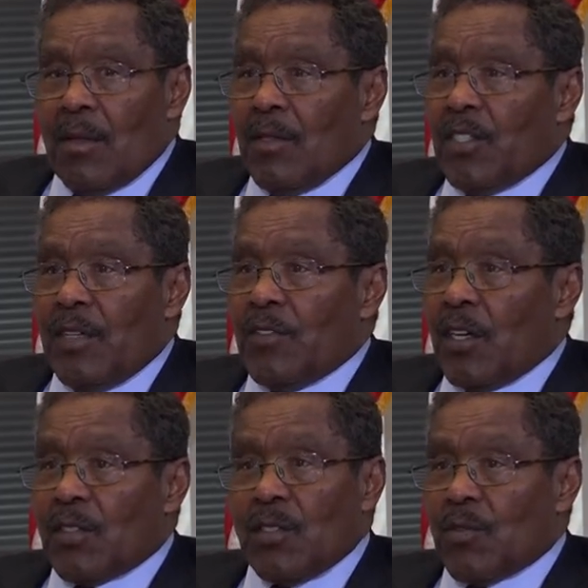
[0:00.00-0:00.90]
the Chief
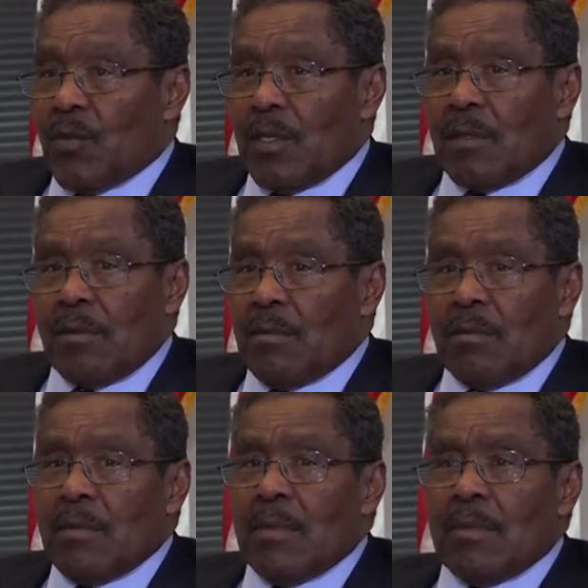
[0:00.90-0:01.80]
Justice
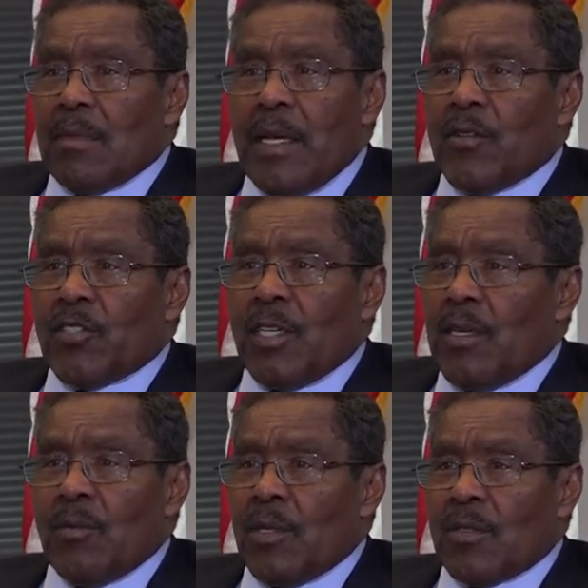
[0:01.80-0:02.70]
he or
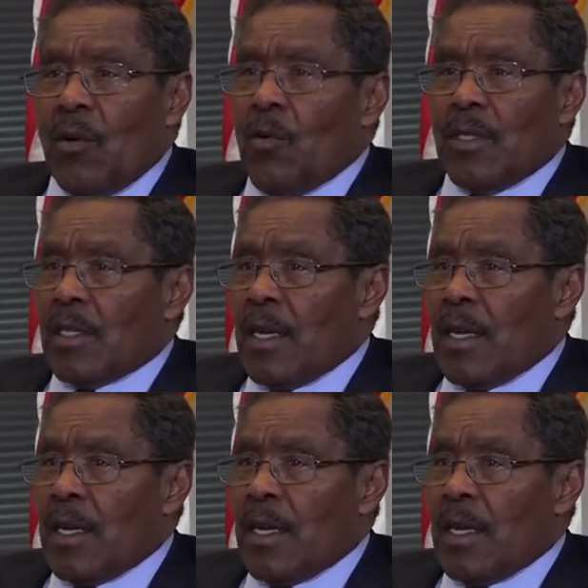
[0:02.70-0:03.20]
she was always